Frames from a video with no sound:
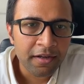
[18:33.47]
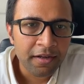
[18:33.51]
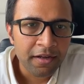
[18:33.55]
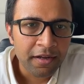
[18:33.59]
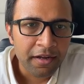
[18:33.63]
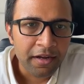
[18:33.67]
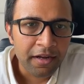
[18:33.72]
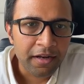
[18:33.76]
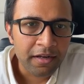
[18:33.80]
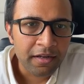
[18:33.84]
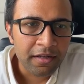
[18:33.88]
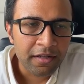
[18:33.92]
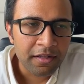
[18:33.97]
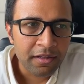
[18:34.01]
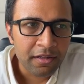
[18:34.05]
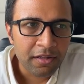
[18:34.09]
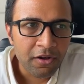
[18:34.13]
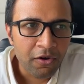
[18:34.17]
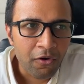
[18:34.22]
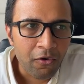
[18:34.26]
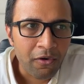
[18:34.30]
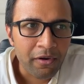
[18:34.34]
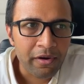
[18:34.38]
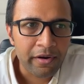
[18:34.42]
in
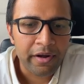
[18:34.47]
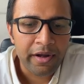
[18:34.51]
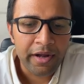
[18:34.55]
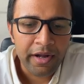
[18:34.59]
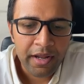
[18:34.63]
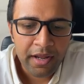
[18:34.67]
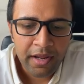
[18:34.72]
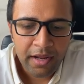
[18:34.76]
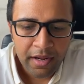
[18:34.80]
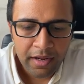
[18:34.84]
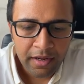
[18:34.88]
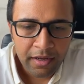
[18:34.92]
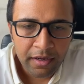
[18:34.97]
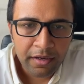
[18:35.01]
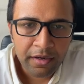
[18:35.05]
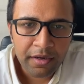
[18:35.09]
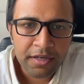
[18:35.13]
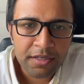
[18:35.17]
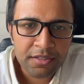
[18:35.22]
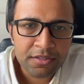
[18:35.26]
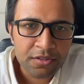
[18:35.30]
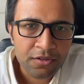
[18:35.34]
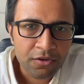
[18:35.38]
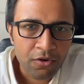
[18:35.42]
the already
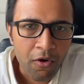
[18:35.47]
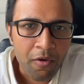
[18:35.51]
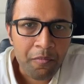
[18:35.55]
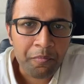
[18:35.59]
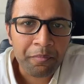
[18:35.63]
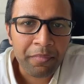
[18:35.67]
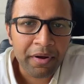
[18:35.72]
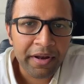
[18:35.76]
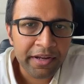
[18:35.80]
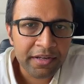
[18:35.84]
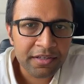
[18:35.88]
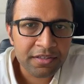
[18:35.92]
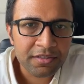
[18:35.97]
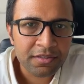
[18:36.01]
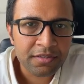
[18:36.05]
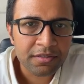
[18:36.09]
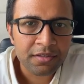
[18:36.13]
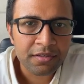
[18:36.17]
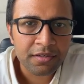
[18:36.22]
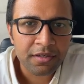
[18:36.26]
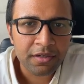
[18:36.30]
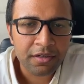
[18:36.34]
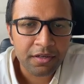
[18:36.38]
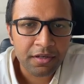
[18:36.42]
increased complex
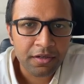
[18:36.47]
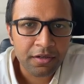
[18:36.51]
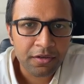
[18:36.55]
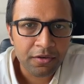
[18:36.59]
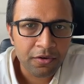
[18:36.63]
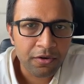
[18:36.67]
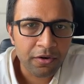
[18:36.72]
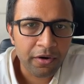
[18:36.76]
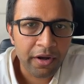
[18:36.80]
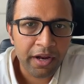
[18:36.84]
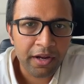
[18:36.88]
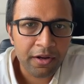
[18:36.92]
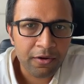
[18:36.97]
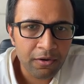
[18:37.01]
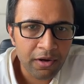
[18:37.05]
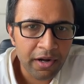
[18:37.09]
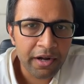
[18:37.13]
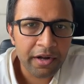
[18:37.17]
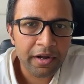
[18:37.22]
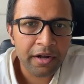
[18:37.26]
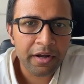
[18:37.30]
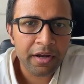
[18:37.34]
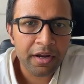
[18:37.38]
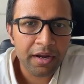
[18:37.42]

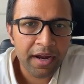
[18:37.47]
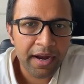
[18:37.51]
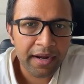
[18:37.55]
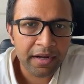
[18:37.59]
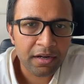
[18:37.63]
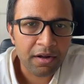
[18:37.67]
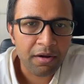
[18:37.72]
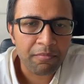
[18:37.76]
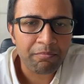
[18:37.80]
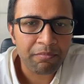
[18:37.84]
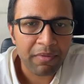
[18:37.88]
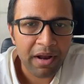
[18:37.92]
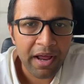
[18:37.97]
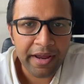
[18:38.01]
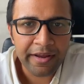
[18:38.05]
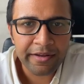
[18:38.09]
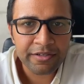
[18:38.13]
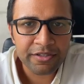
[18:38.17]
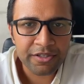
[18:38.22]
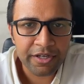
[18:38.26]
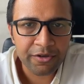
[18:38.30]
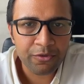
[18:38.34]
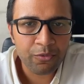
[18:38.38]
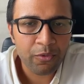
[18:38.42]
regulatory and
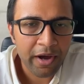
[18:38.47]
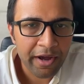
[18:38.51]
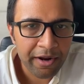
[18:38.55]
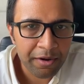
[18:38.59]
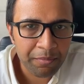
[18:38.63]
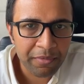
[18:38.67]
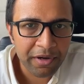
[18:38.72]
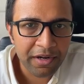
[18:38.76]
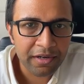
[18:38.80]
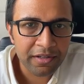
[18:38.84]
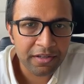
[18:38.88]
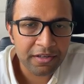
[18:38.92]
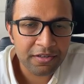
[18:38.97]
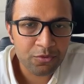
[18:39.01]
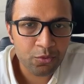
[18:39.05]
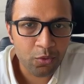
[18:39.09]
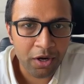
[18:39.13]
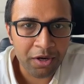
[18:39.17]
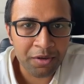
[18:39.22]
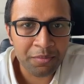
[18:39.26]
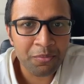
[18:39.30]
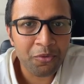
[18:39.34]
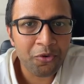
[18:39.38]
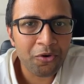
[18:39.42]
compliance environment, there's
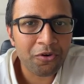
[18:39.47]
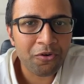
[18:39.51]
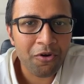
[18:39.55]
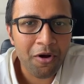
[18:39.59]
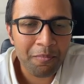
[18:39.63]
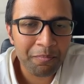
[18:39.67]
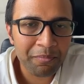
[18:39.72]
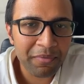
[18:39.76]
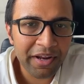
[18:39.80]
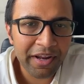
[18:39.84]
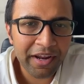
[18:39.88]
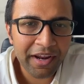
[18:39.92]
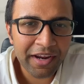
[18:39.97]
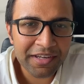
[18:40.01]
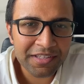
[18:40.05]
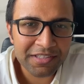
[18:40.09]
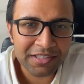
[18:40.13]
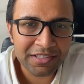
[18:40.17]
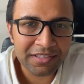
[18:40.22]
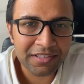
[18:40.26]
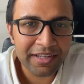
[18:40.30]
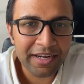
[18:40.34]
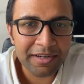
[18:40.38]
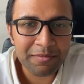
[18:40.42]
one more
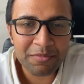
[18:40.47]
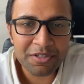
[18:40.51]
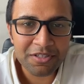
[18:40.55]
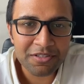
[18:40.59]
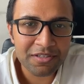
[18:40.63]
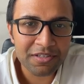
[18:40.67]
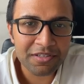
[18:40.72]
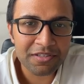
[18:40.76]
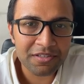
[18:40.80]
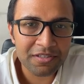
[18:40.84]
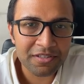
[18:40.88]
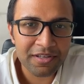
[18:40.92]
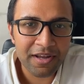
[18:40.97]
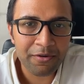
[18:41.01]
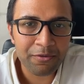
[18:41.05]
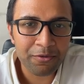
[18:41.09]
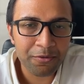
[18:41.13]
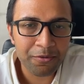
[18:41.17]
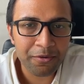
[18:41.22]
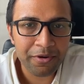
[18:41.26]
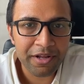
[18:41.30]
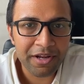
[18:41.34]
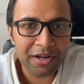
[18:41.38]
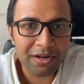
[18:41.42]
complication that businesses have
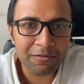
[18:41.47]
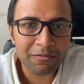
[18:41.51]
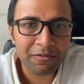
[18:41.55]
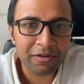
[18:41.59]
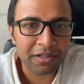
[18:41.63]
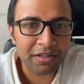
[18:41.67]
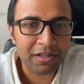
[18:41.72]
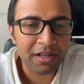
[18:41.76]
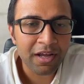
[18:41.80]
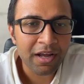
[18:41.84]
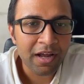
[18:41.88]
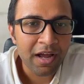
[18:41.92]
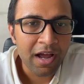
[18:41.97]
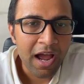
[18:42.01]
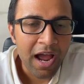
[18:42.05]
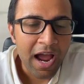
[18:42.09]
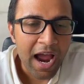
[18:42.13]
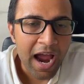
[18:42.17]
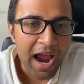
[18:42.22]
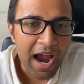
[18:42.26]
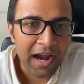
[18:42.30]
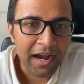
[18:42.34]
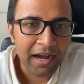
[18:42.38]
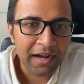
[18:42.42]
to deal with.
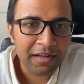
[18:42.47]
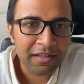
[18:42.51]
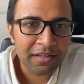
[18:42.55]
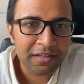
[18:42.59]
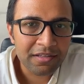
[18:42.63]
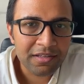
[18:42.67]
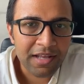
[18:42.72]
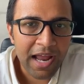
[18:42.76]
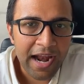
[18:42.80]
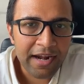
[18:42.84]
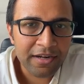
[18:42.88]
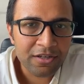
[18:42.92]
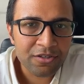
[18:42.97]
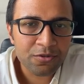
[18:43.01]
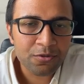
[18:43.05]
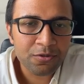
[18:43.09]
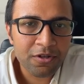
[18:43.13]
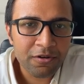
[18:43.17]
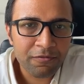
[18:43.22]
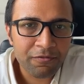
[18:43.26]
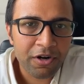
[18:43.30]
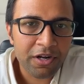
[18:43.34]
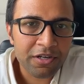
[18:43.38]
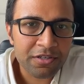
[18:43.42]
And this adds to
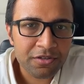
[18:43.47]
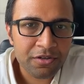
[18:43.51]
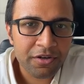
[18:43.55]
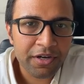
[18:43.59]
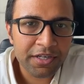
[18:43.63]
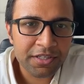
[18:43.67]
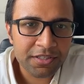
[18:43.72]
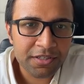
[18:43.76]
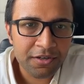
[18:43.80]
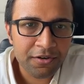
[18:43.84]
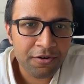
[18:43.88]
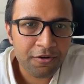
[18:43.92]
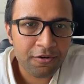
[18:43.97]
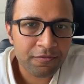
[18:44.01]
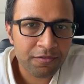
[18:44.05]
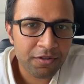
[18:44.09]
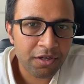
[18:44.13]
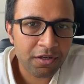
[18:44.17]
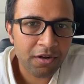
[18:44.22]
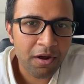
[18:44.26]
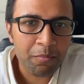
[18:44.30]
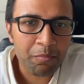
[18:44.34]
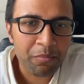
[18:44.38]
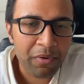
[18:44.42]
the frustration of the
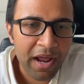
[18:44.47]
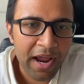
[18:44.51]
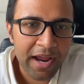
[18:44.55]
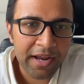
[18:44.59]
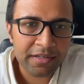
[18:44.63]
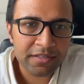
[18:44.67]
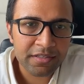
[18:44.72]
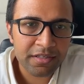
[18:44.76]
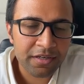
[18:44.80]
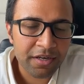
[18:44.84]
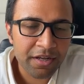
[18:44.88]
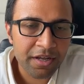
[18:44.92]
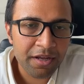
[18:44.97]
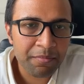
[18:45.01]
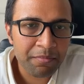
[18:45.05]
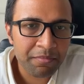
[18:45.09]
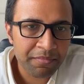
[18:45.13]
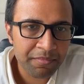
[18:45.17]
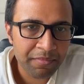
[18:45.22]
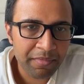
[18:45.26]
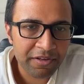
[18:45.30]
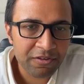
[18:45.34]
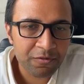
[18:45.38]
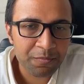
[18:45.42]
compliance
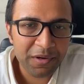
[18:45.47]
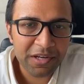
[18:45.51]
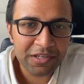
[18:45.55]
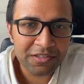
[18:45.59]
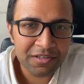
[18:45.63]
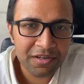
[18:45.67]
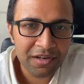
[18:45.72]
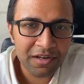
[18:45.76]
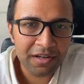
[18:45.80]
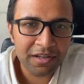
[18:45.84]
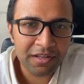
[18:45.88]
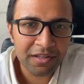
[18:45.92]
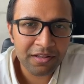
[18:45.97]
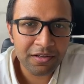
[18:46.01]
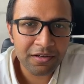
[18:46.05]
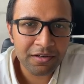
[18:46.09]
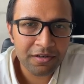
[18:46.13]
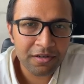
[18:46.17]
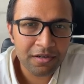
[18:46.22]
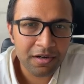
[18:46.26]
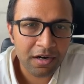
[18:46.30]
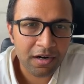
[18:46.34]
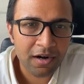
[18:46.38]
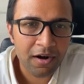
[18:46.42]
team, especially
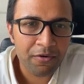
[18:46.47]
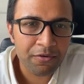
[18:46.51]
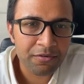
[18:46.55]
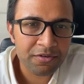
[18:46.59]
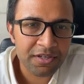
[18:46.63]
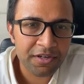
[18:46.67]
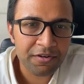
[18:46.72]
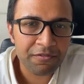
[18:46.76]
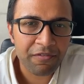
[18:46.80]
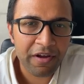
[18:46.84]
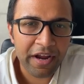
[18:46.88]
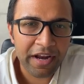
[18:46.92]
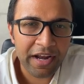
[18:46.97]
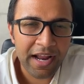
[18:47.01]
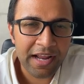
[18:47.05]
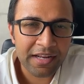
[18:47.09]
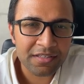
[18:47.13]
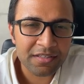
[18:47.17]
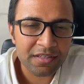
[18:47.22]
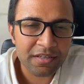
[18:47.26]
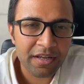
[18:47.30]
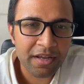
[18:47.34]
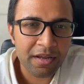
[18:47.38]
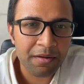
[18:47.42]
the accounts and
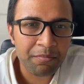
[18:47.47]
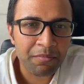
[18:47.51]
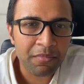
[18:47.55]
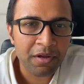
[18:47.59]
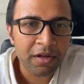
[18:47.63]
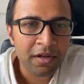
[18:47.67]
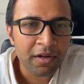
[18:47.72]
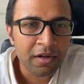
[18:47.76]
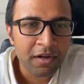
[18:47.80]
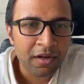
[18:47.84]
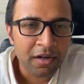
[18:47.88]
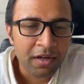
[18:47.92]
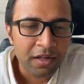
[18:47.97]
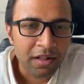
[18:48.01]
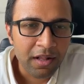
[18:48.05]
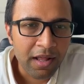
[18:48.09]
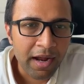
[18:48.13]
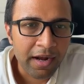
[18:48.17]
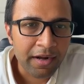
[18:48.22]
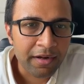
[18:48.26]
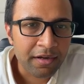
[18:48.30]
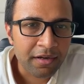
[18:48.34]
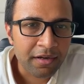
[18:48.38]
finance team, that